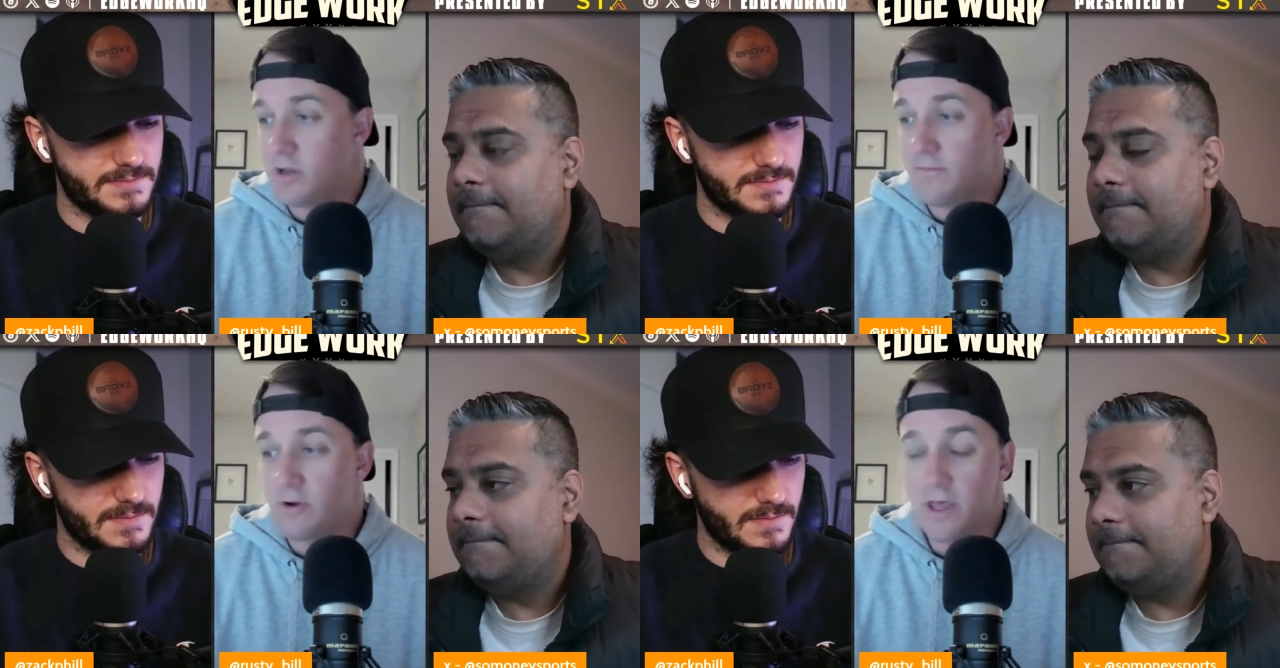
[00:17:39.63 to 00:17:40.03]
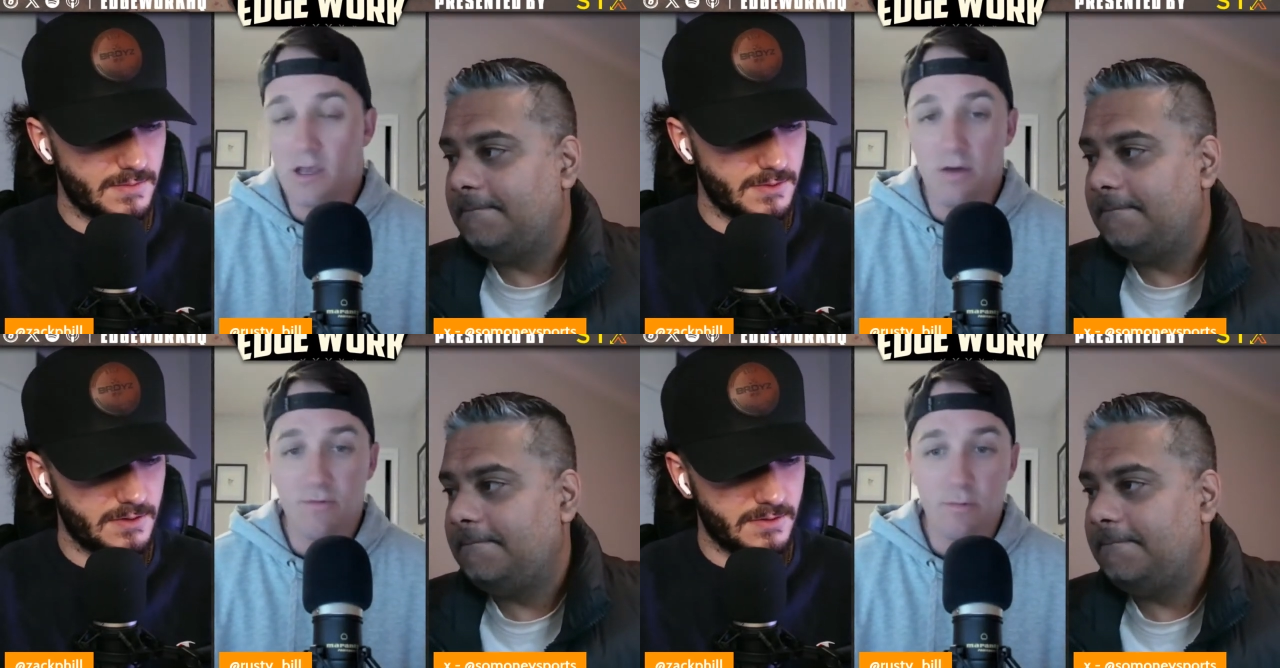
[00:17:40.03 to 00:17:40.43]
Speaker 1: for that
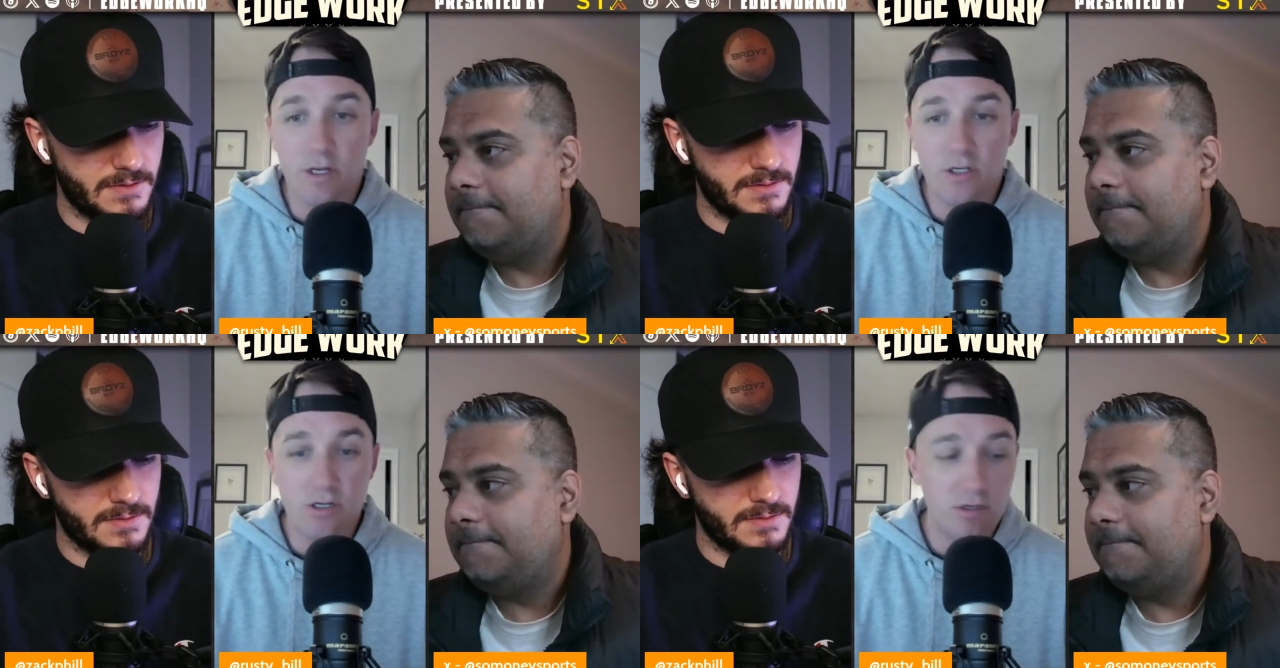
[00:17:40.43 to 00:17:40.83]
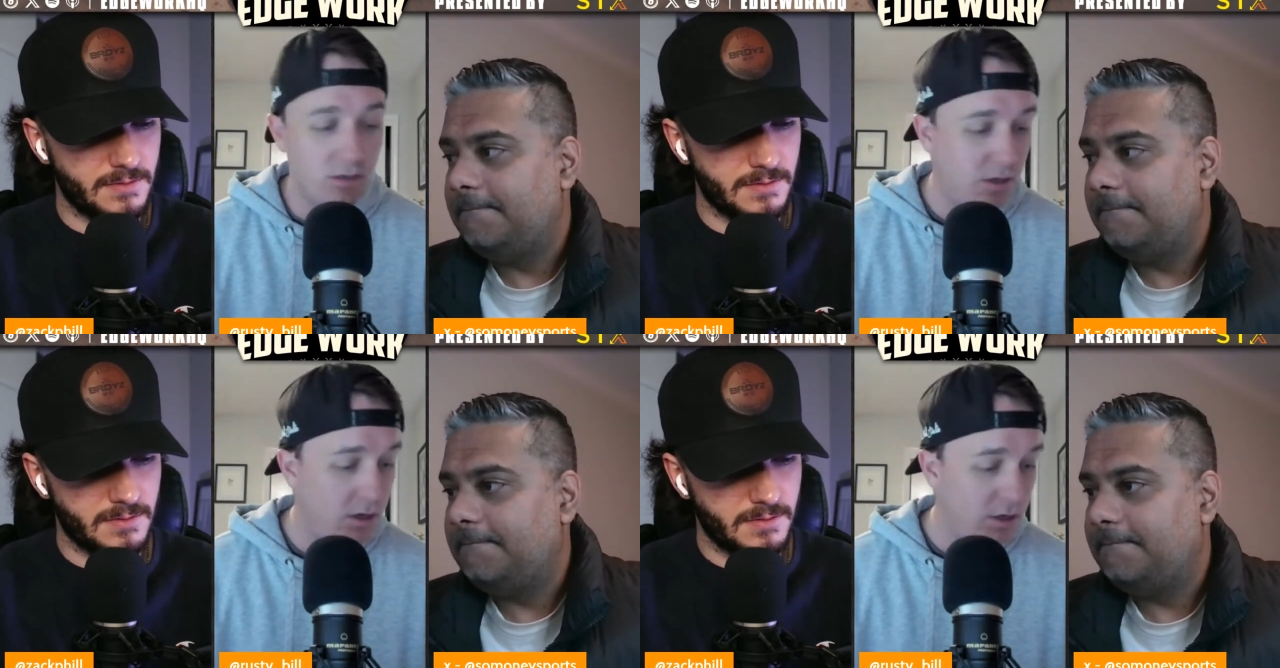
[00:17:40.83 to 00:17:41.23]
confirmation,
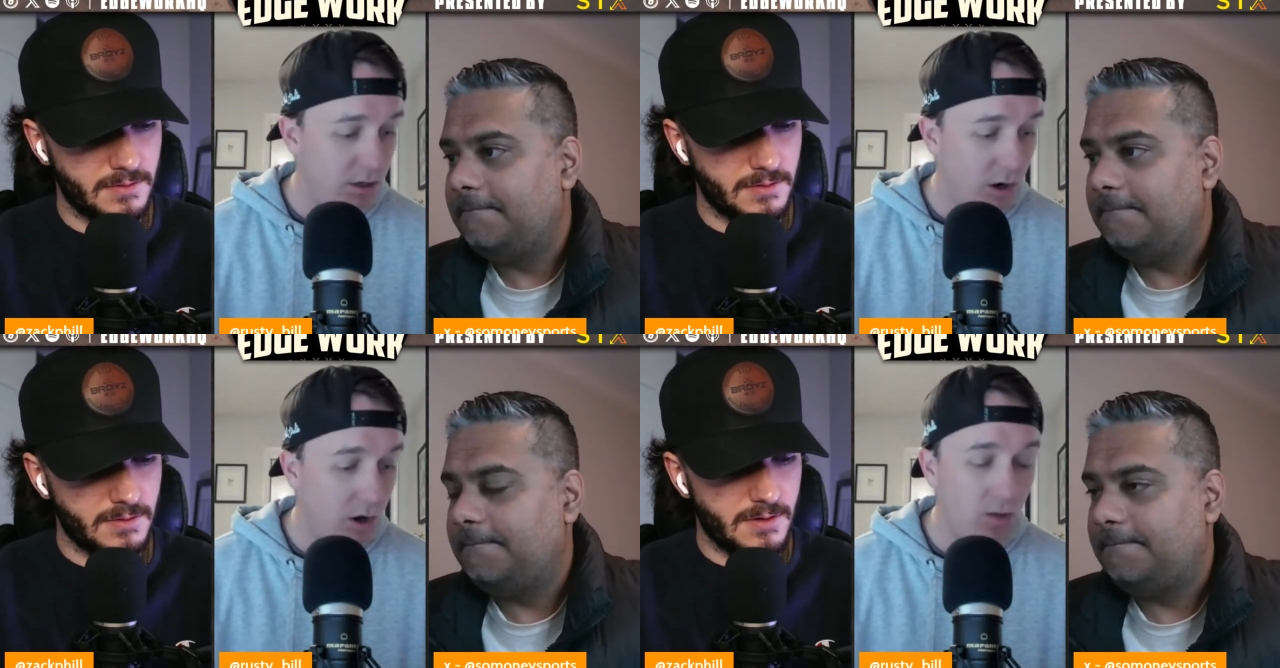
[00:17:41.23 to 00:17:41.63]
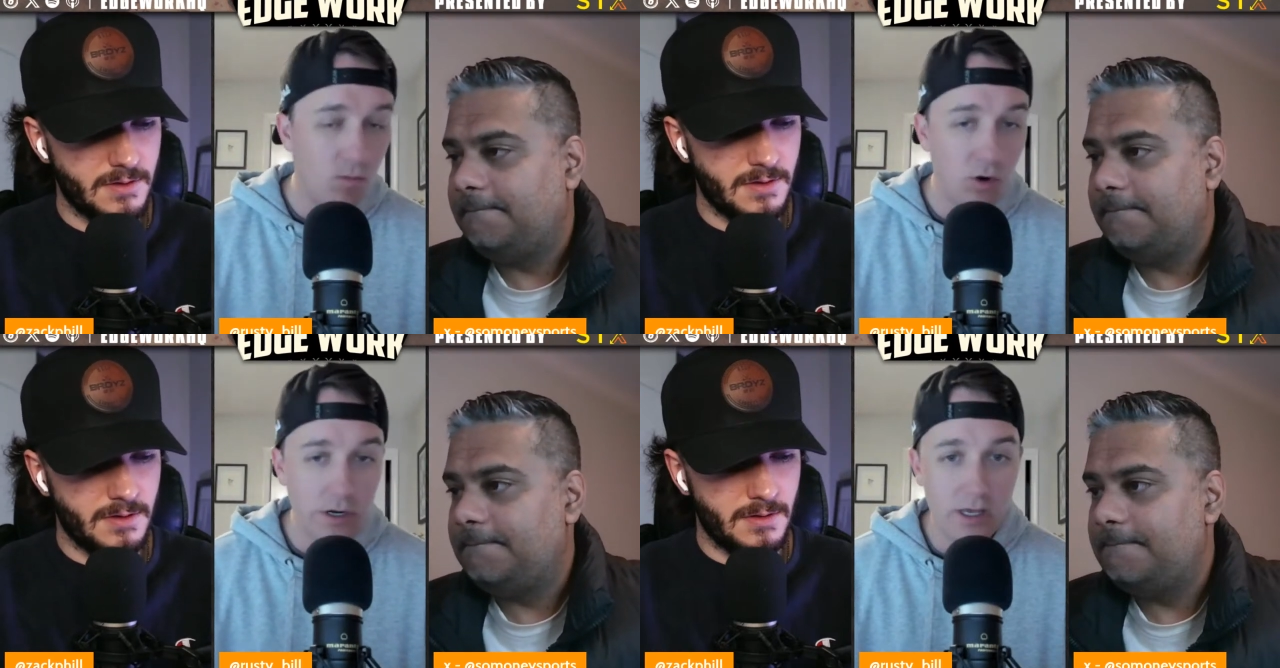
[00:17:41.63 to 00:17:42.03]
you know, all
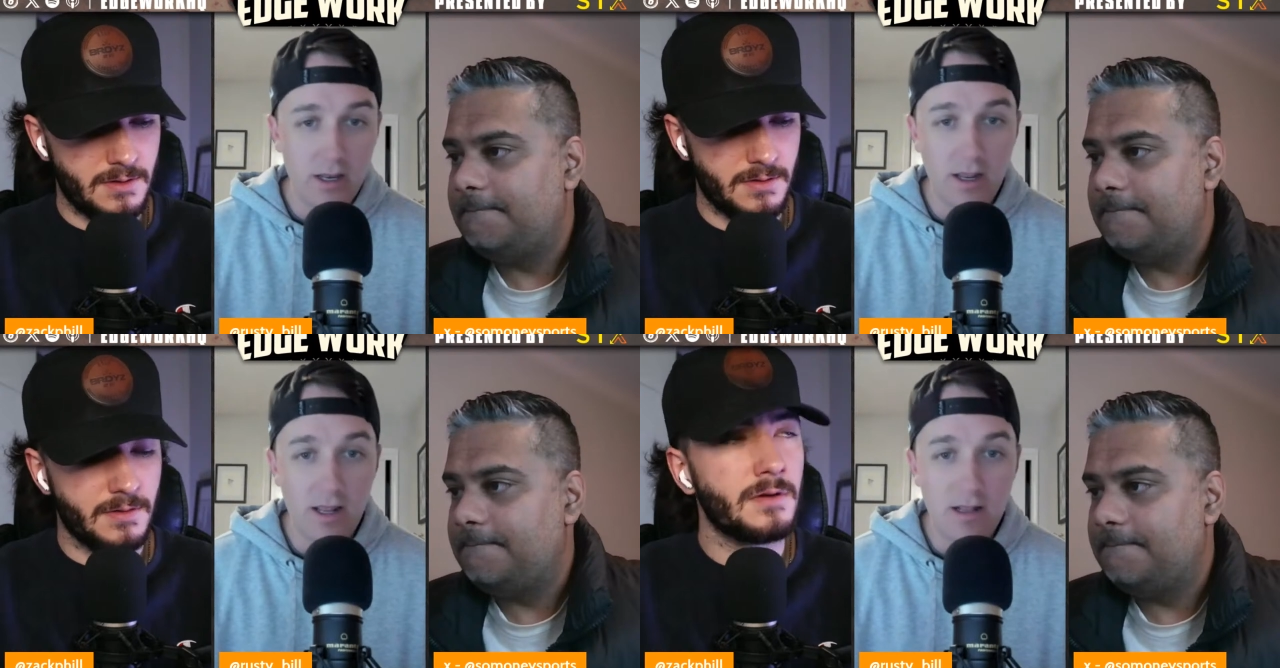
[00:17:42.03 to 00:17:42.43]
morning, and